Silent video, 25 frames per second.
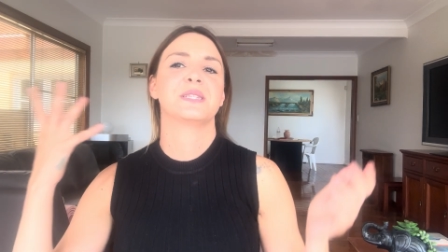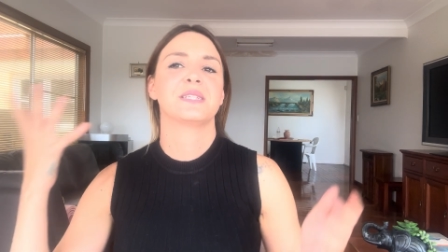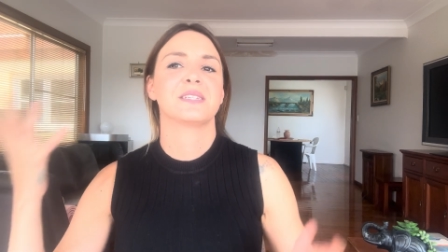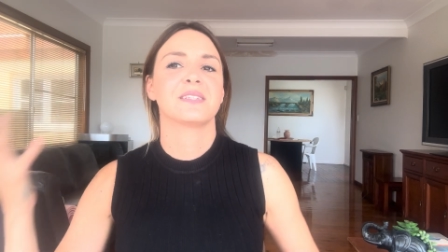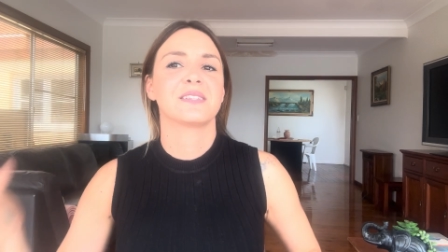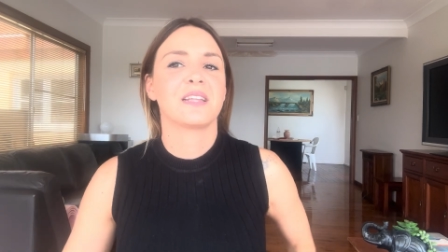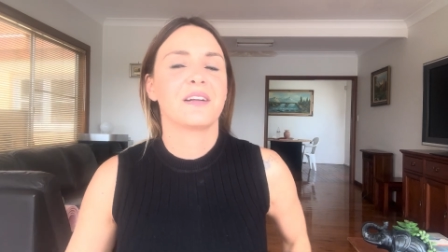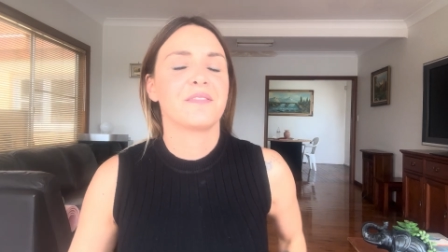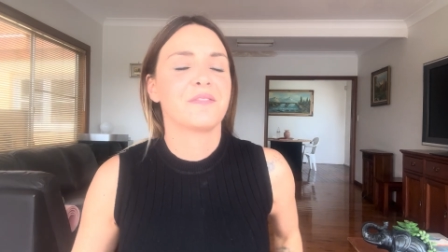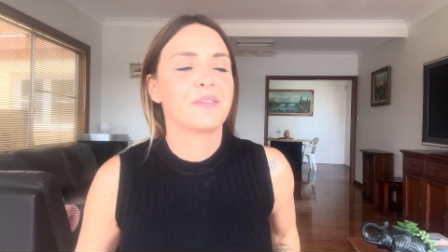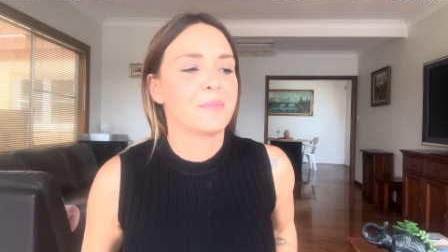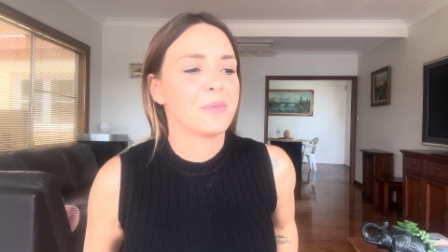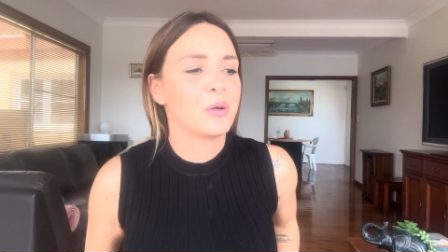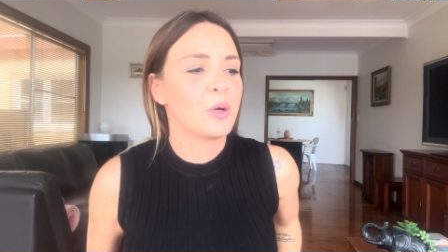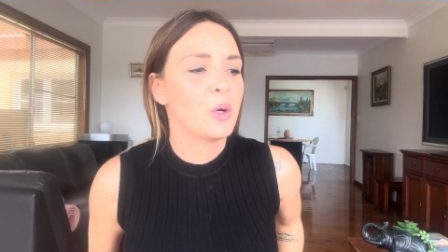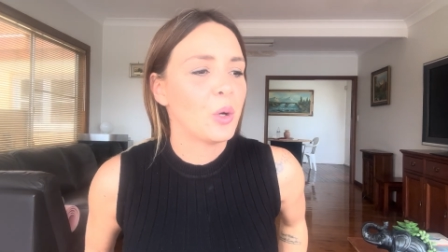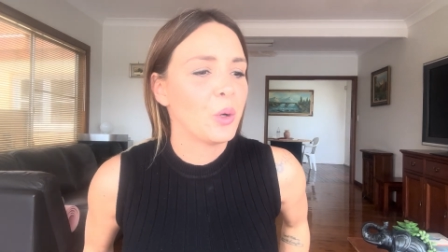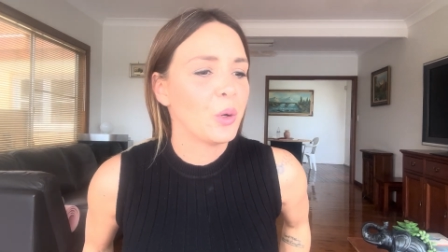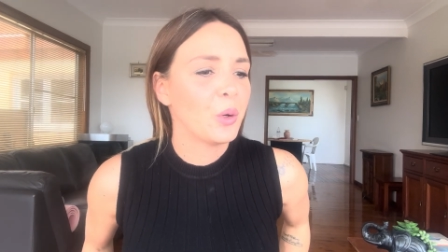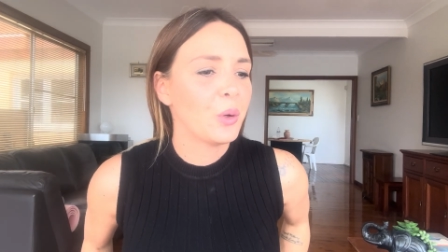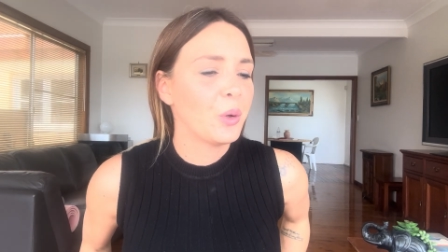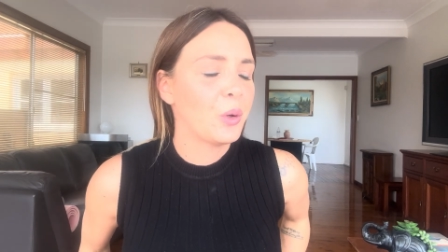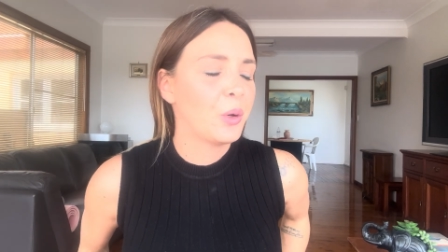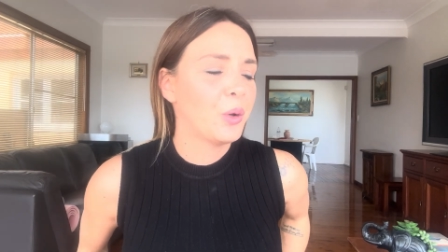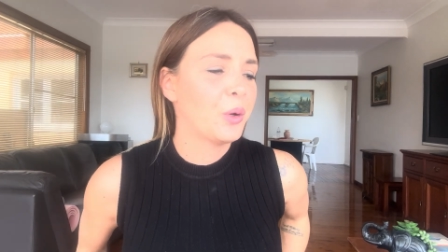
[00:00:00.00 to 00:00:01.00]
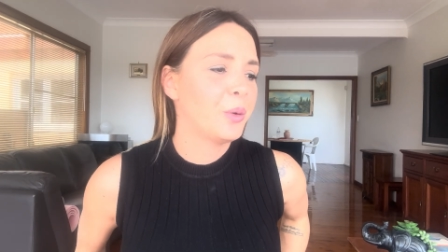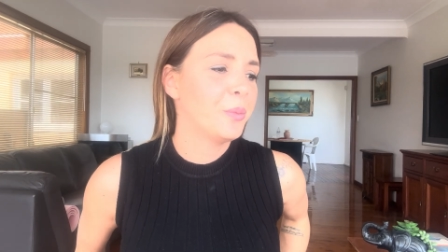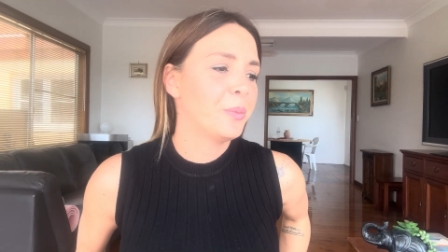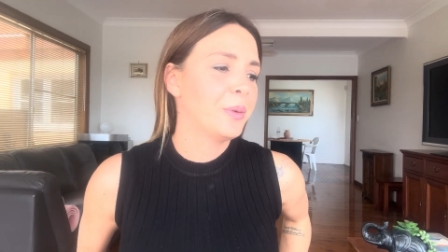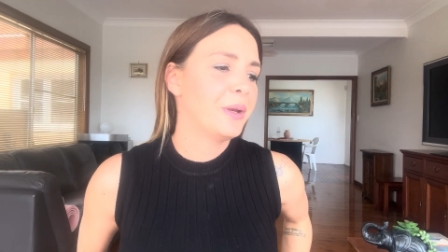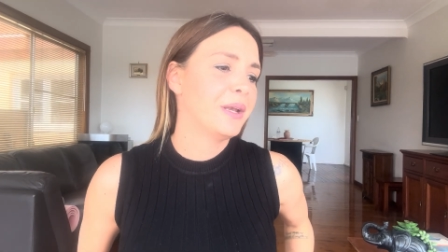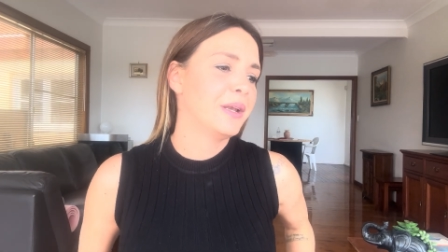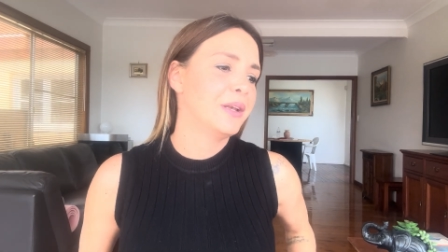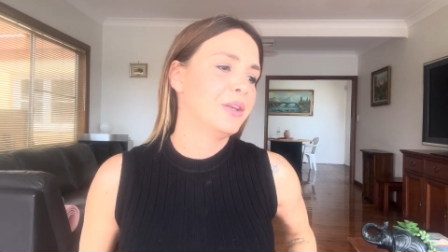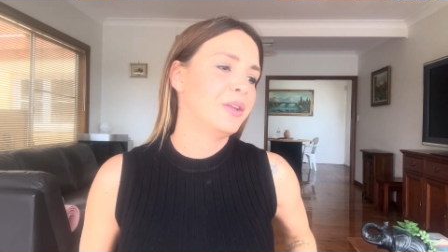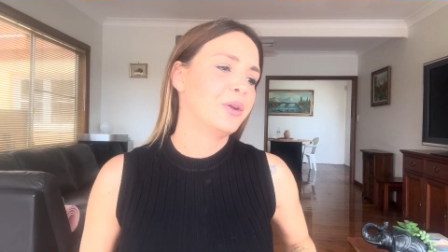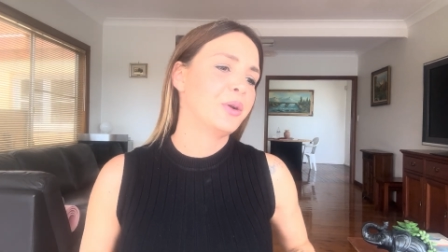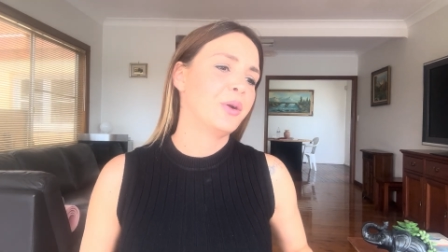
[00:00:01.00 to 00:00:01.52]
this stuff at home,
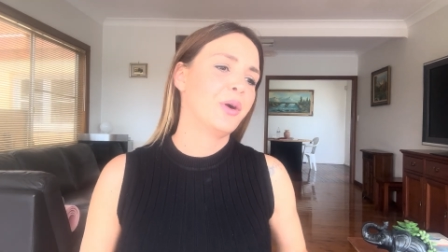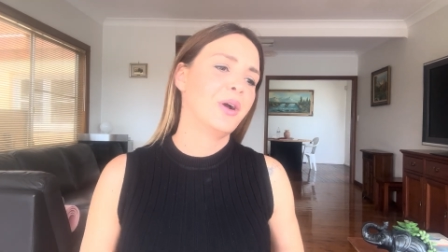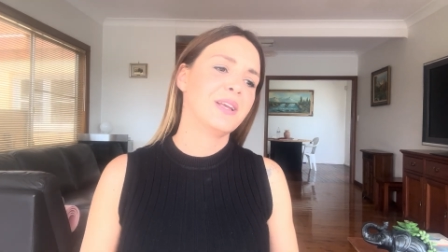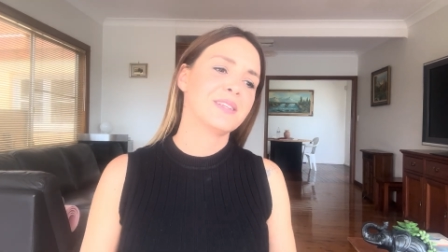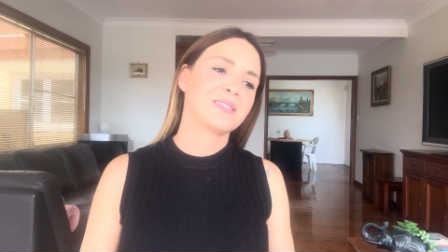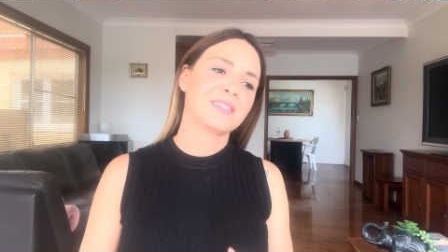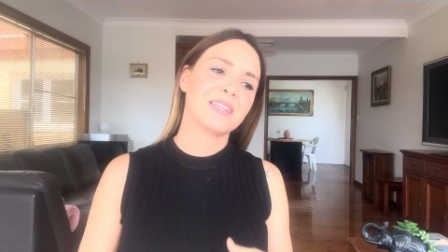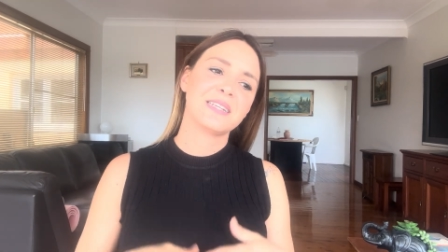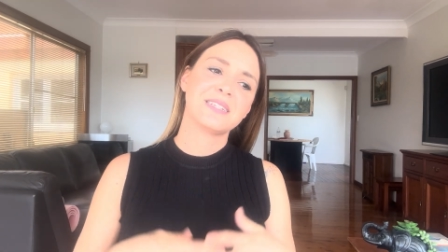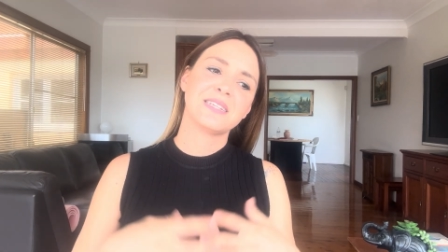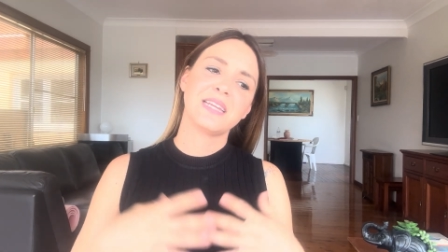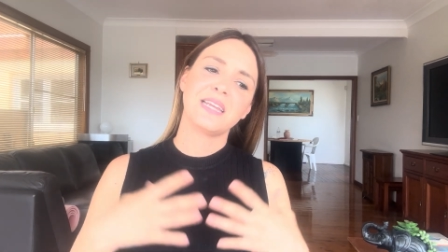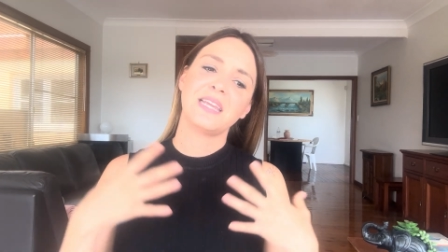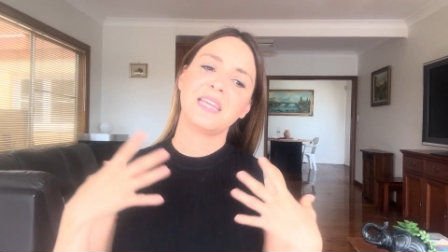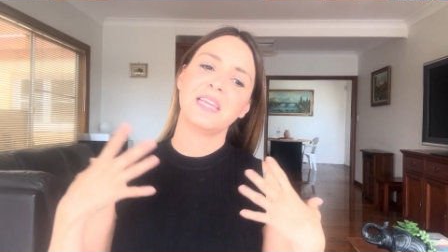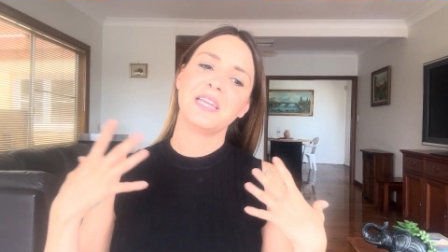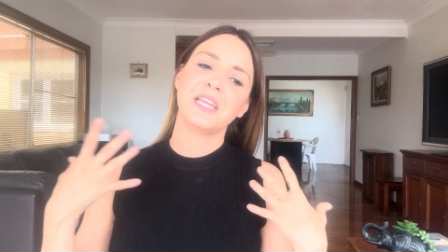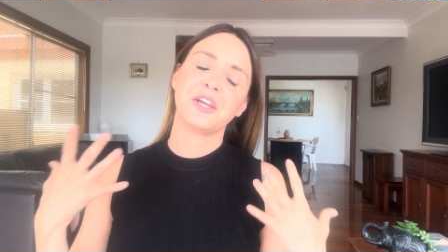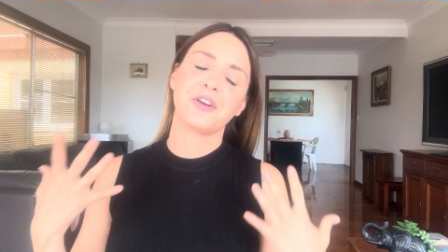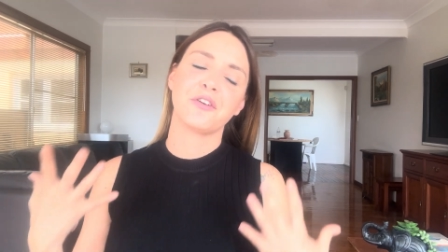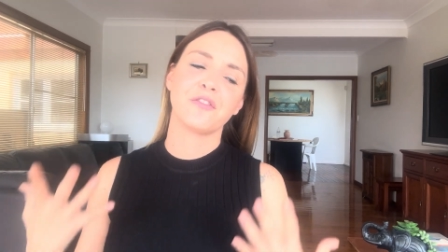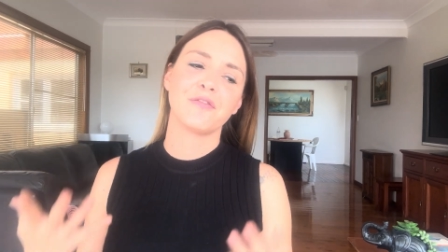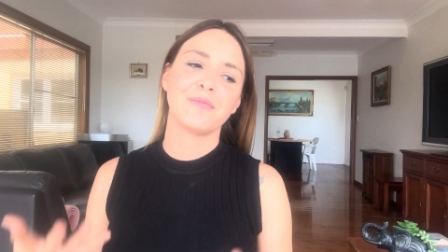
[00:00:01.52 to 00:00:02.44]
and I start taking care of